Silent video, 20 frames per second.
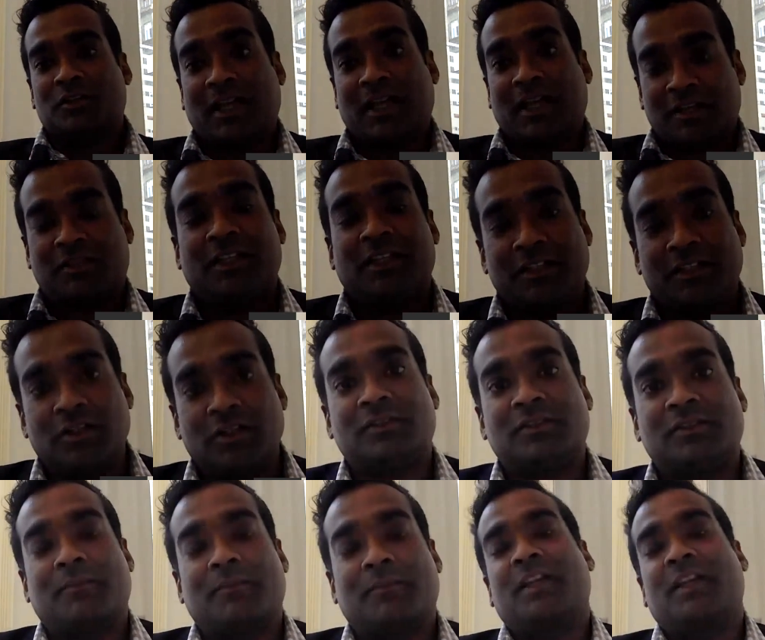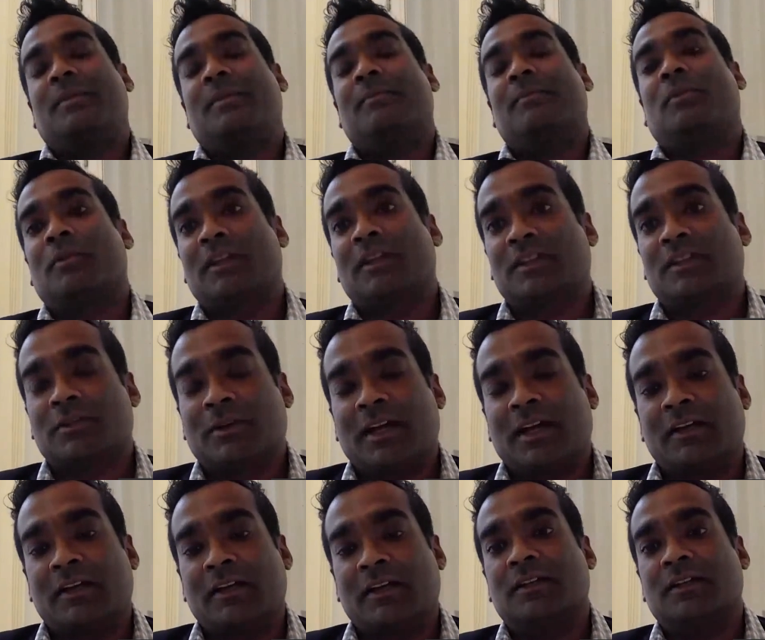should actually do something a bit more
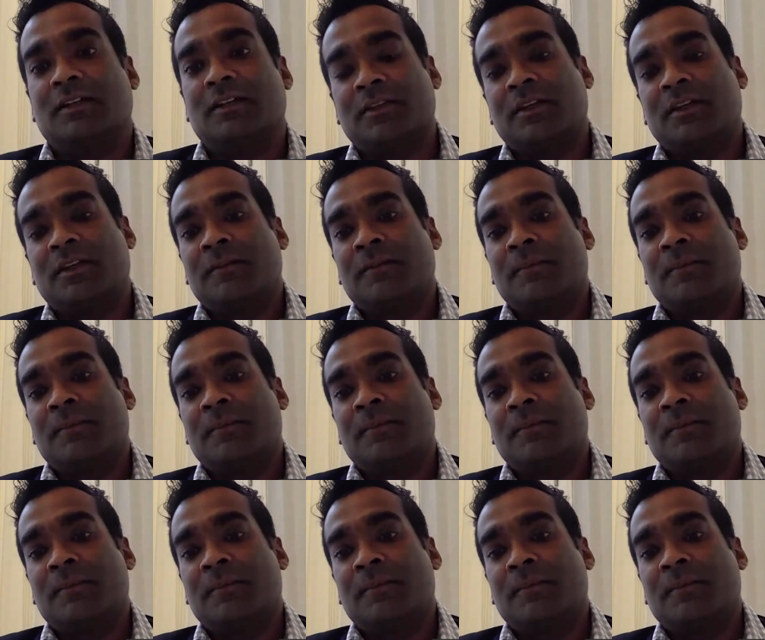interactive.